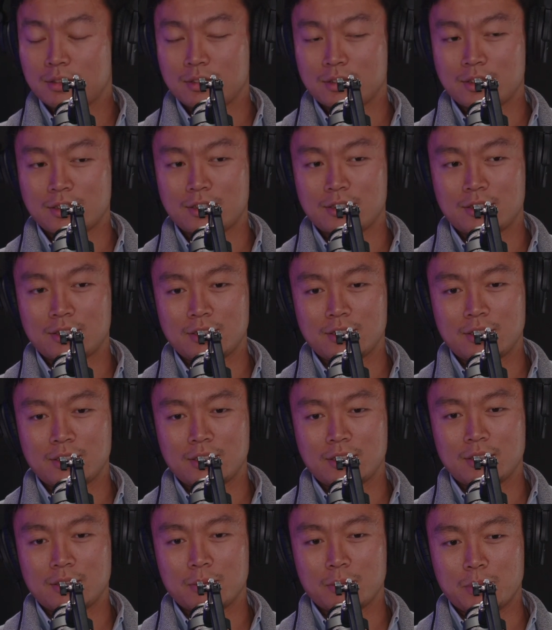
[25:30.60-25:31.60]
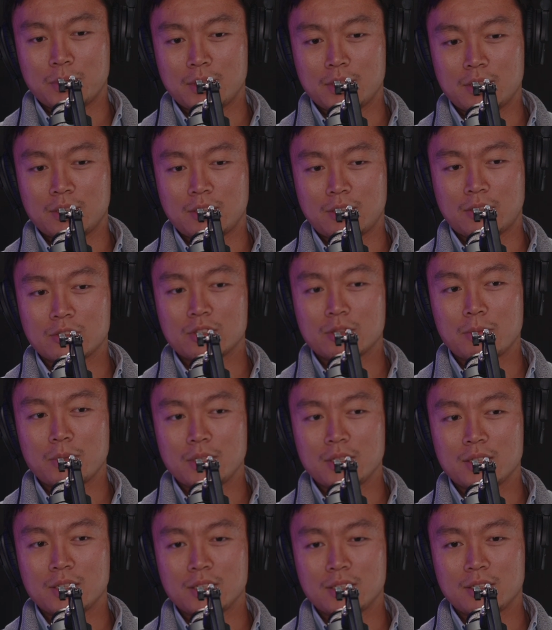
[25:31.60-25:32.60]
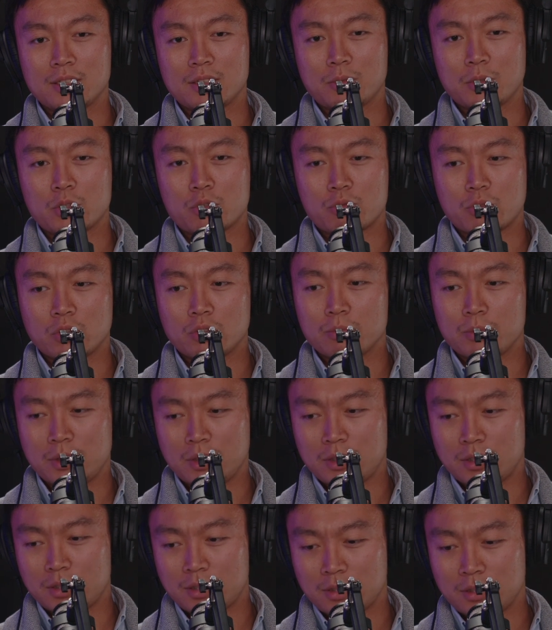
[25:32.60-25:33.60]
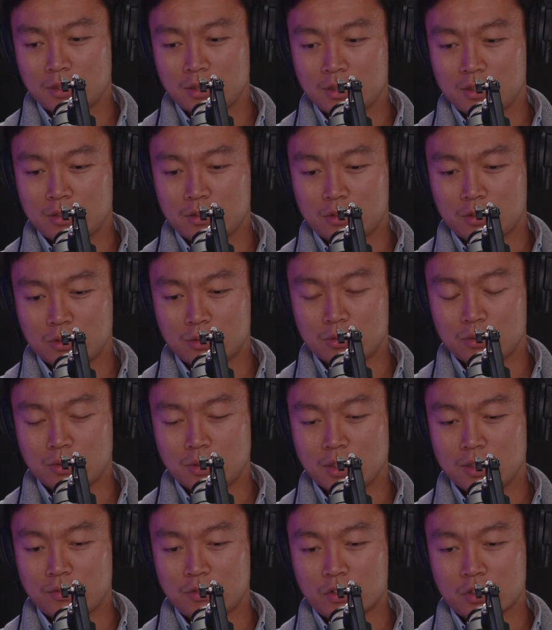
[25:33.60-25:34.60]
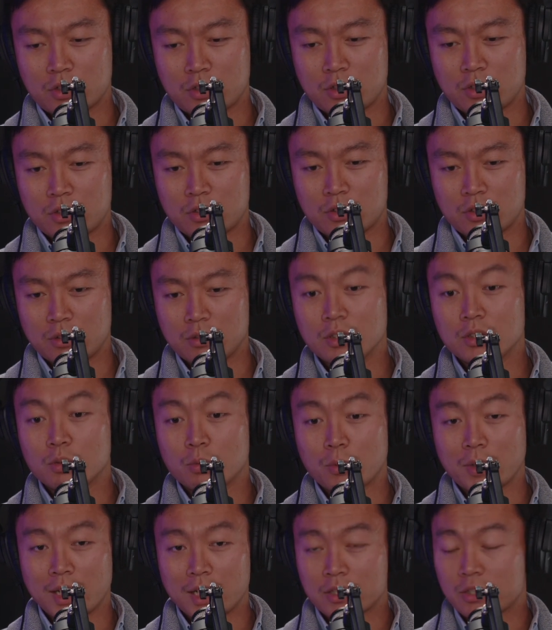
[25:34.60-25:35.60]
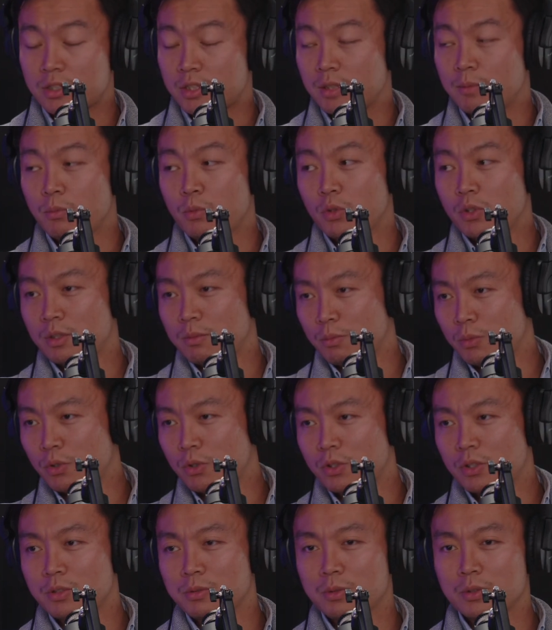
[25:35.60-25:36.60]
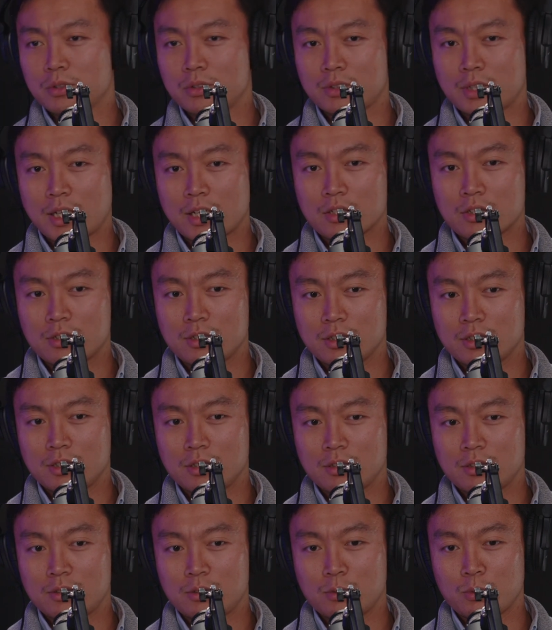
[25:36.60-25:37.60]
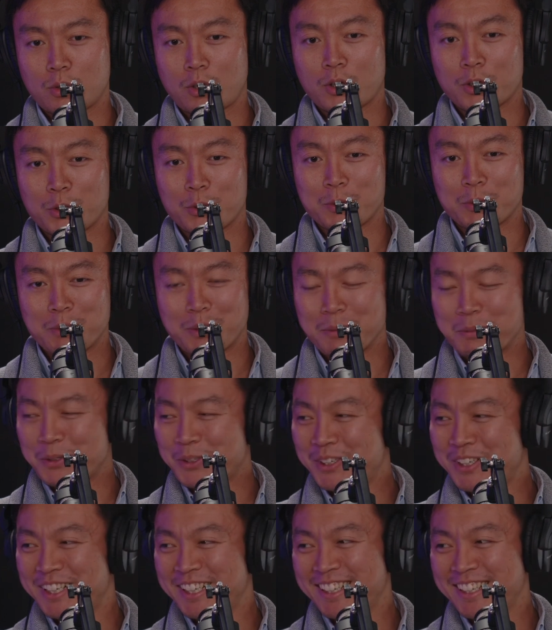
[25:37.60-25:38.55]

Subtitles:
Yeah. But ultimately, what drove me to Lyft Church into relationship more and more was actually to argue with people